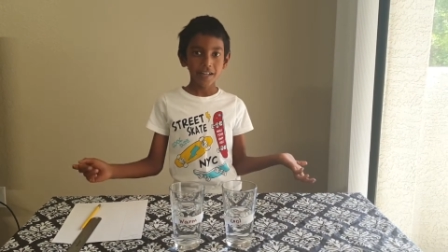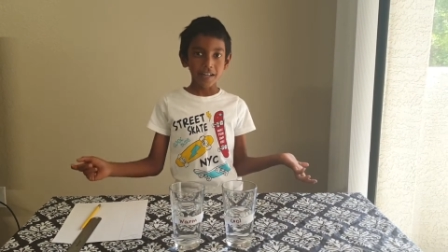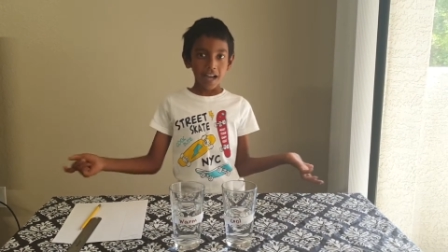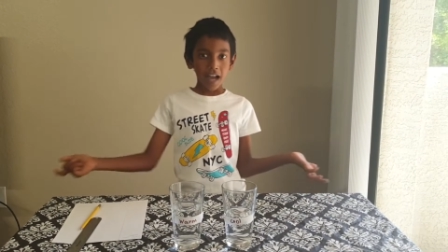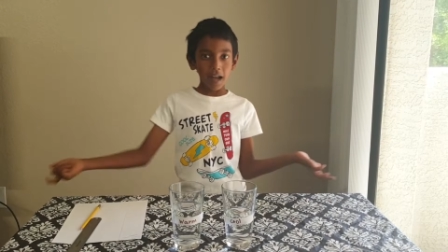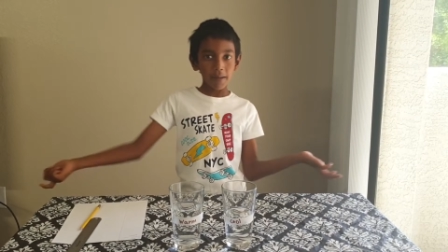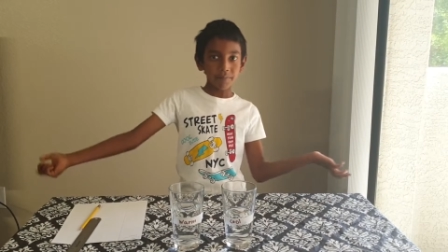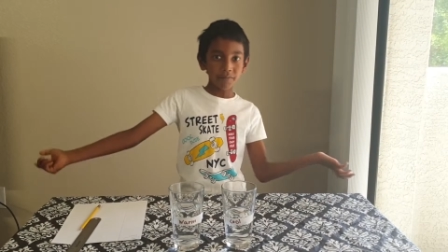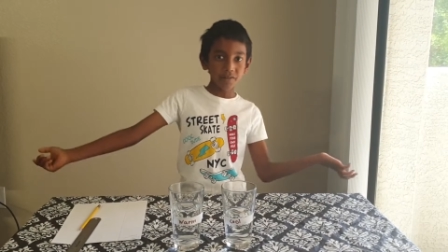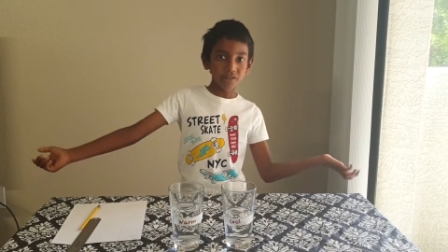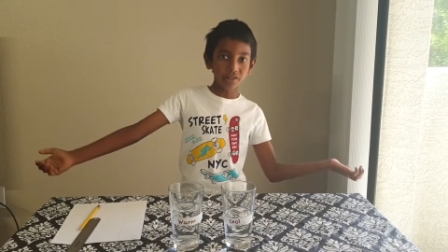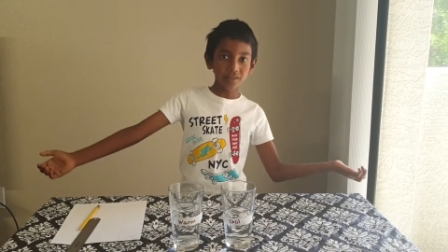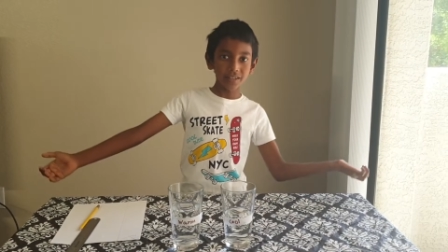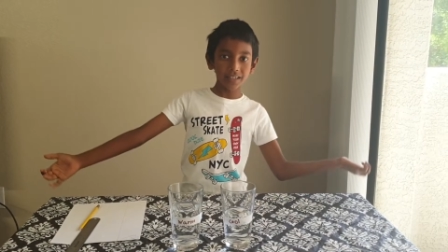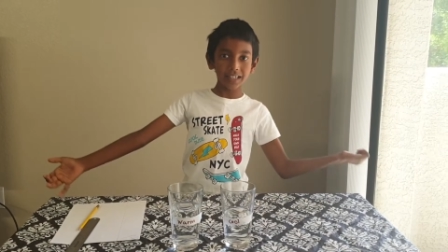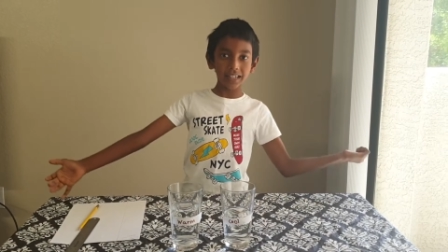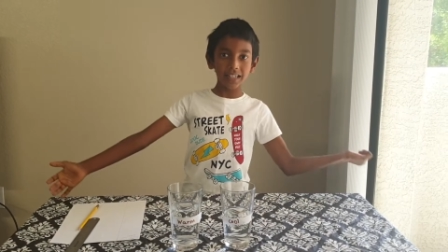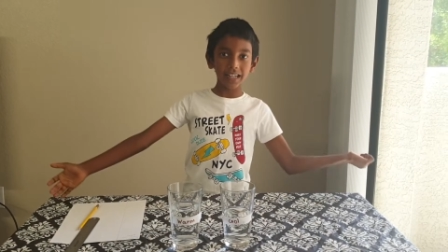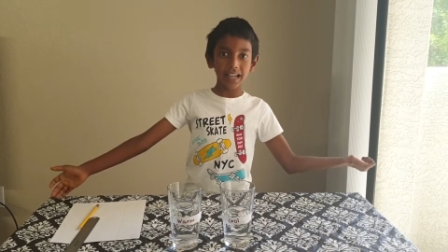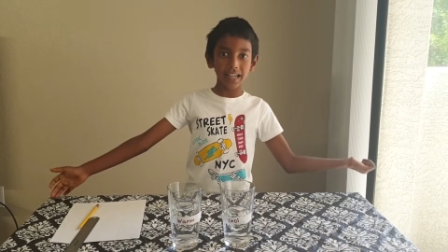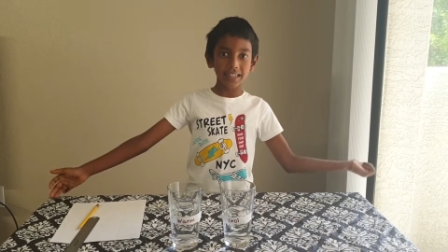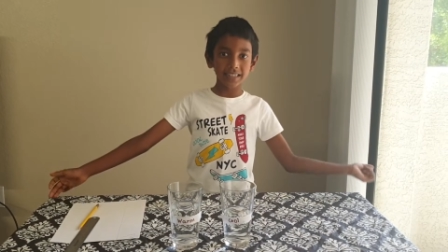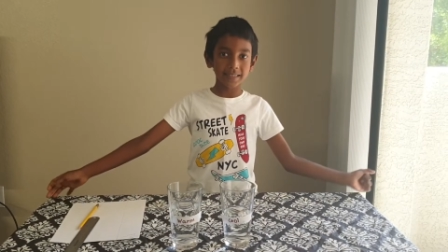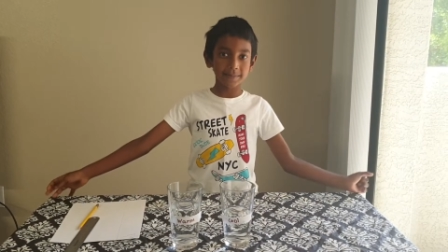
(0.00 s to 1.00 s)
I'm doing
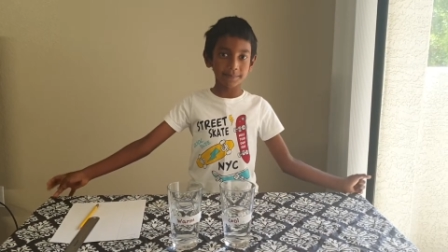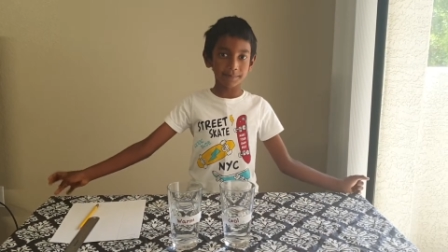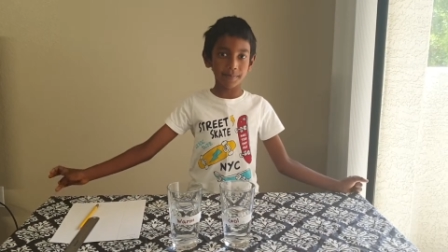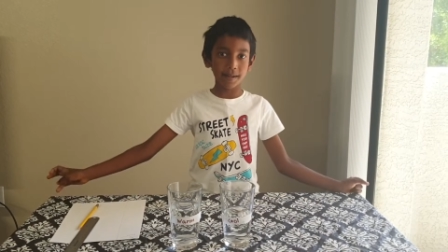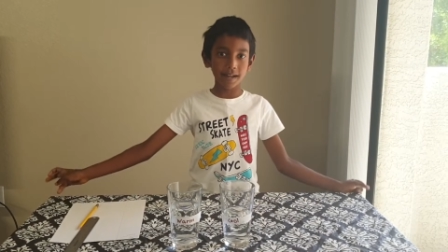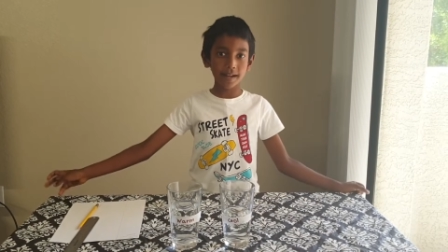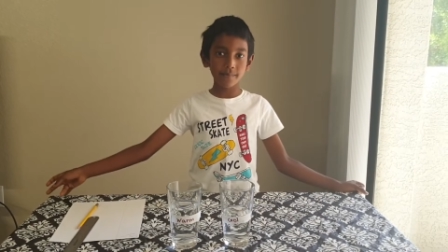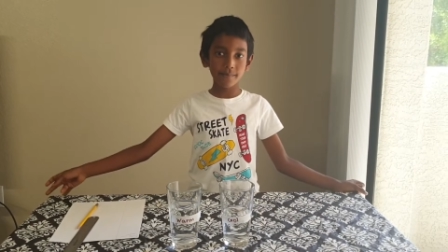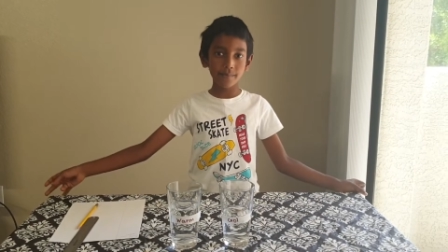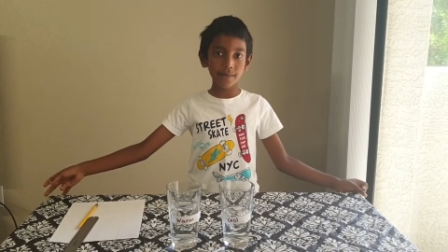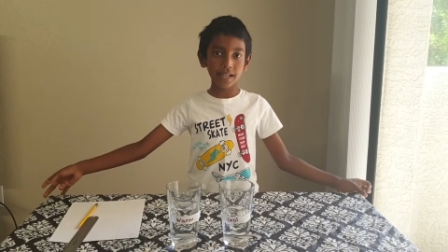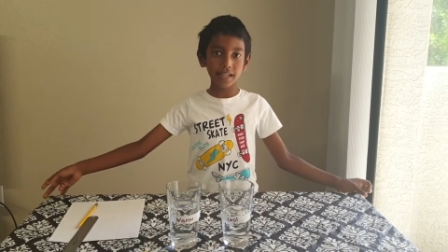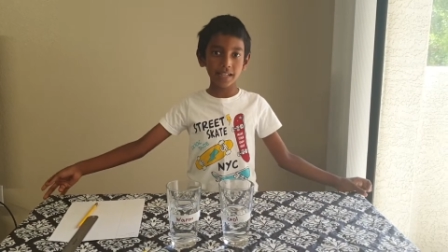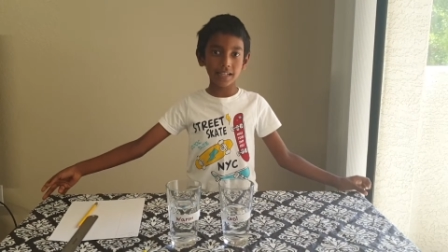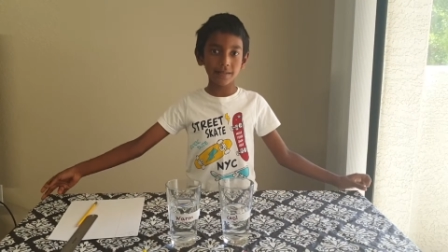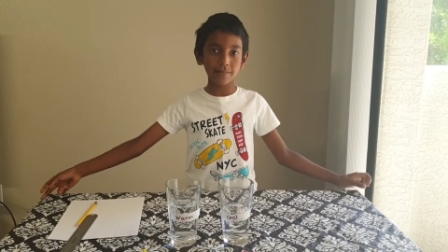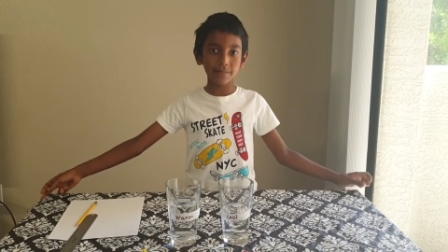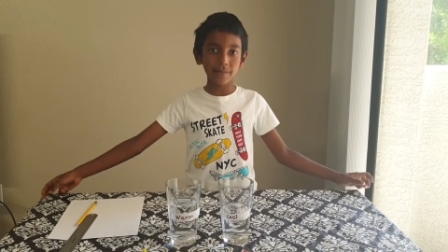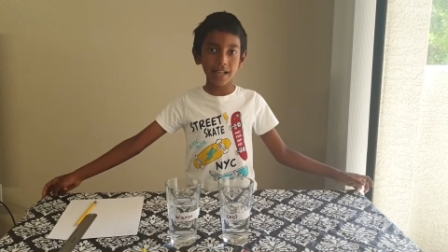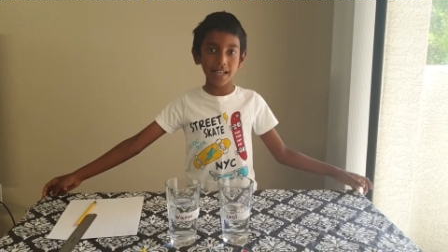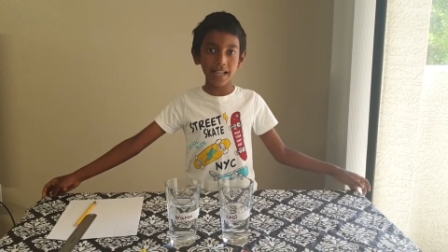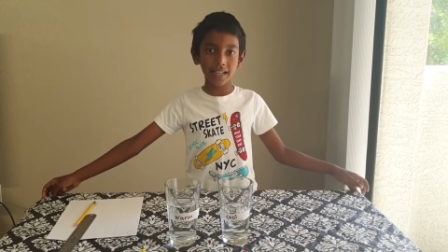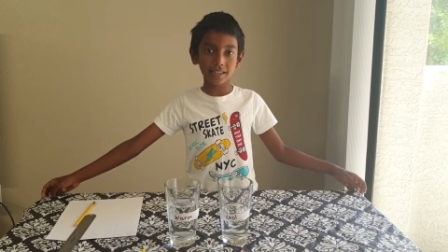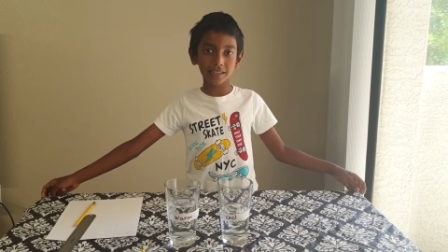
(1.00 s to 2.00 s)
an experiment in
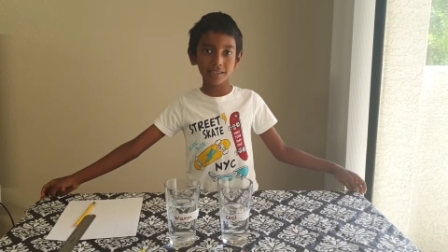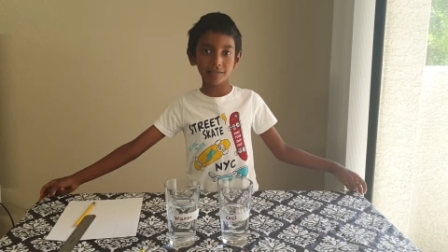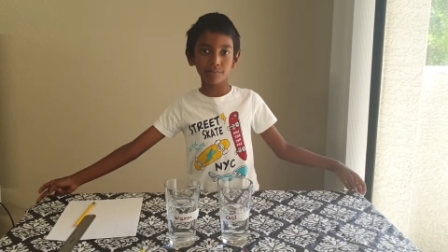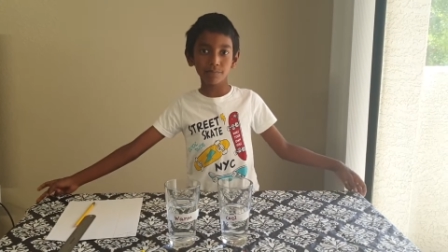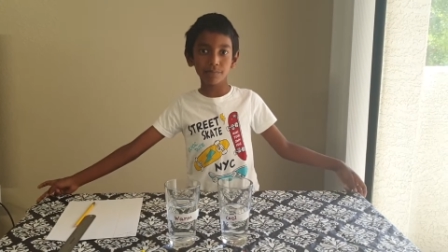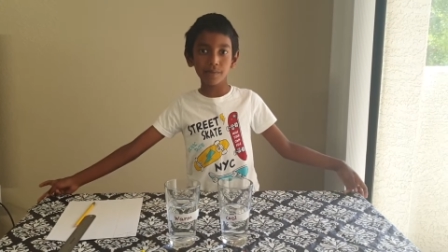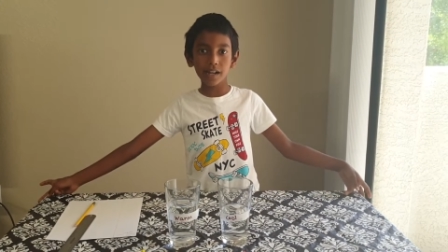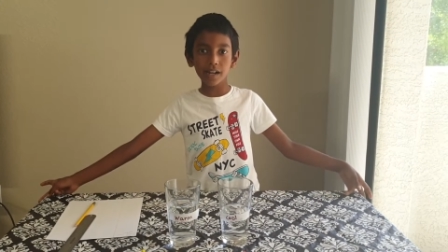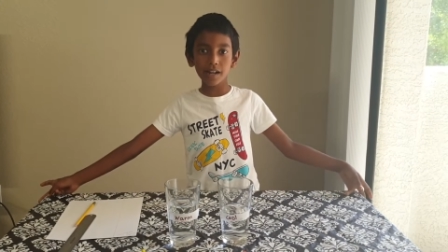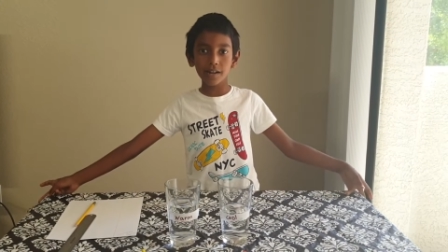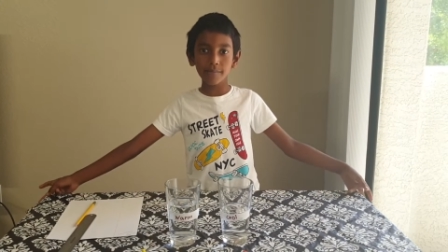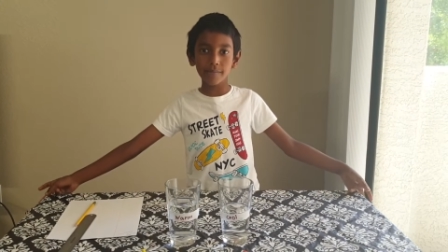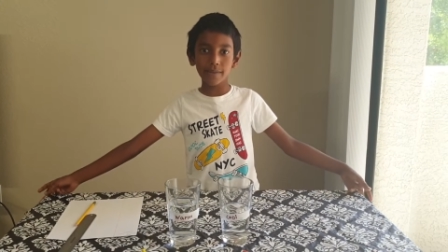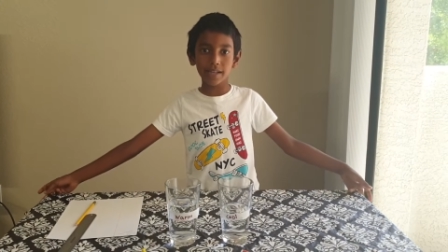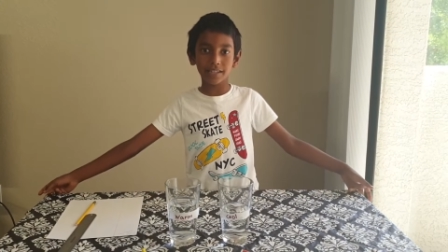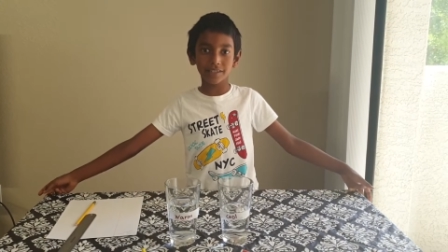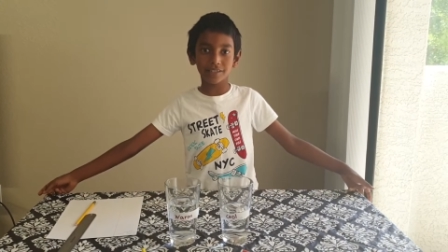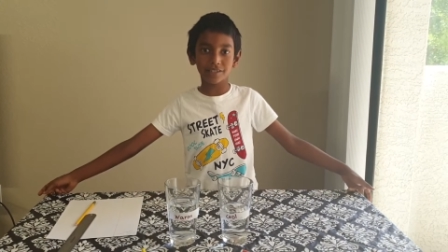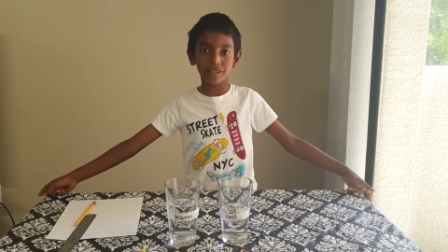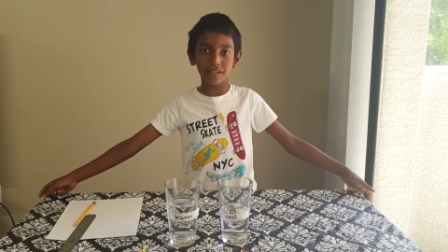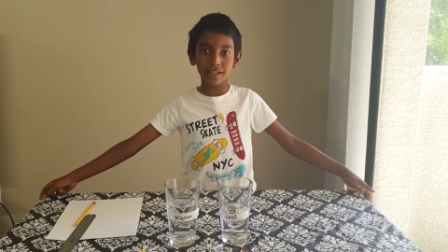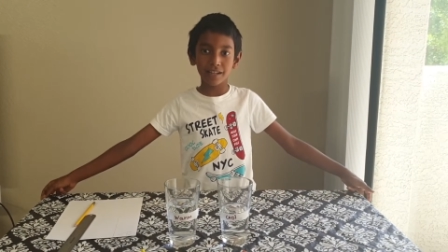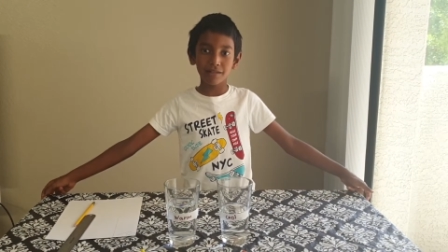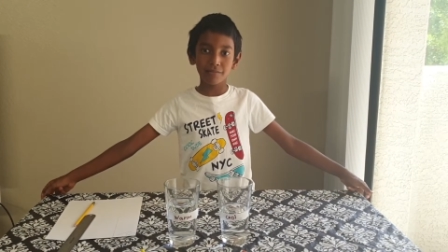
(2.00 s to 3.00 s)
my experiment
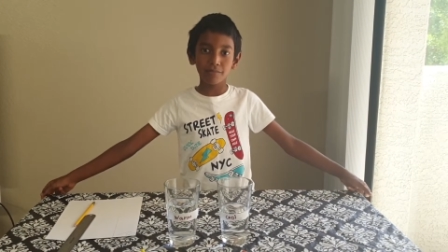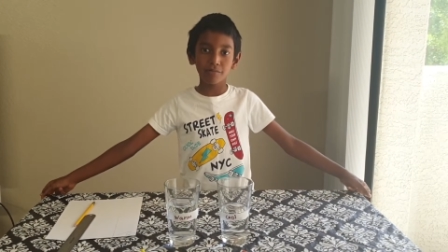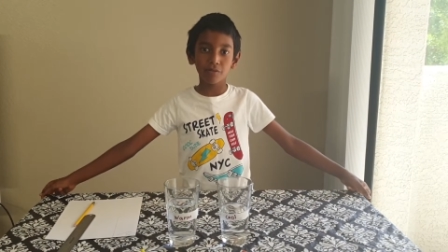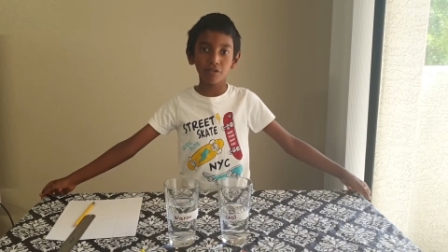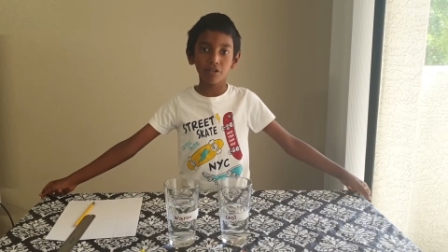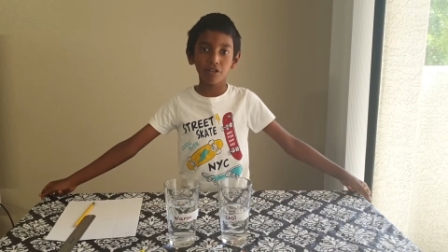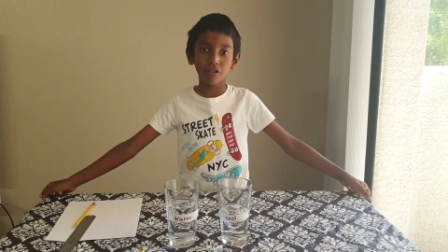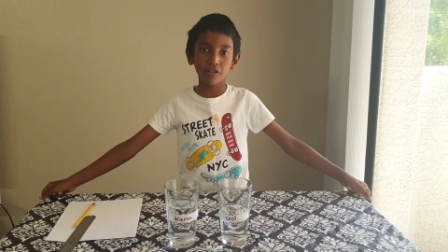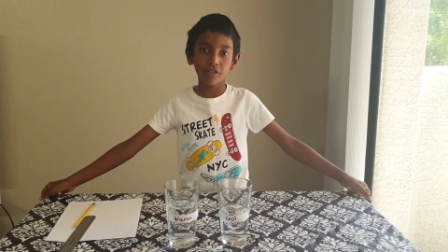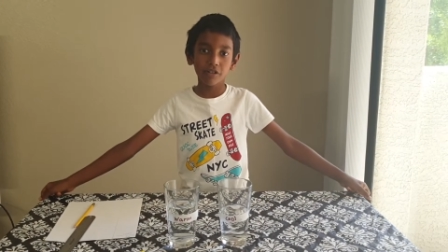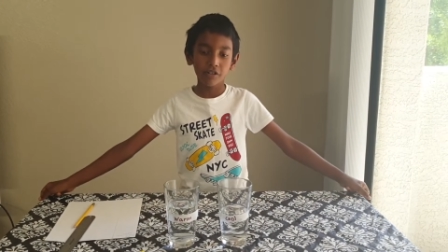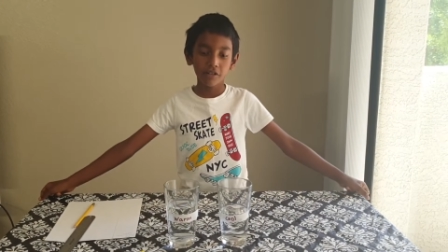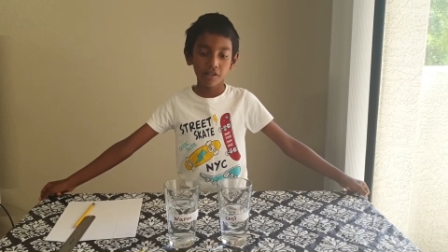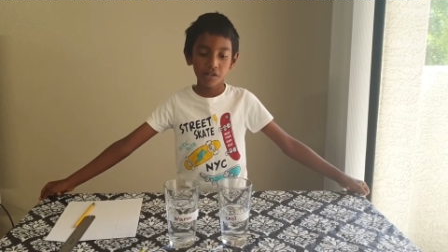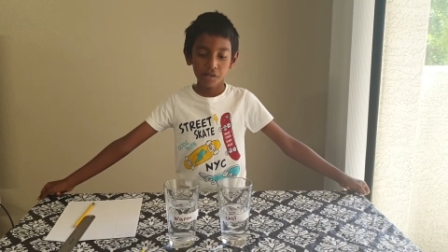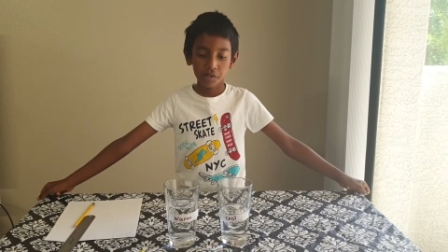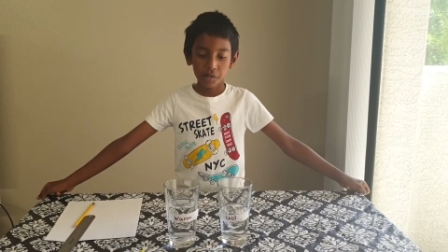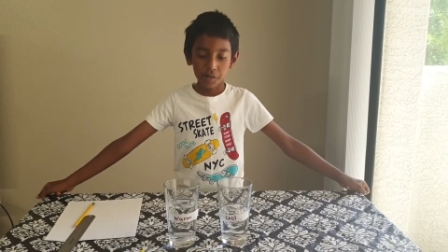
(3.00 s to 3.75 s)
table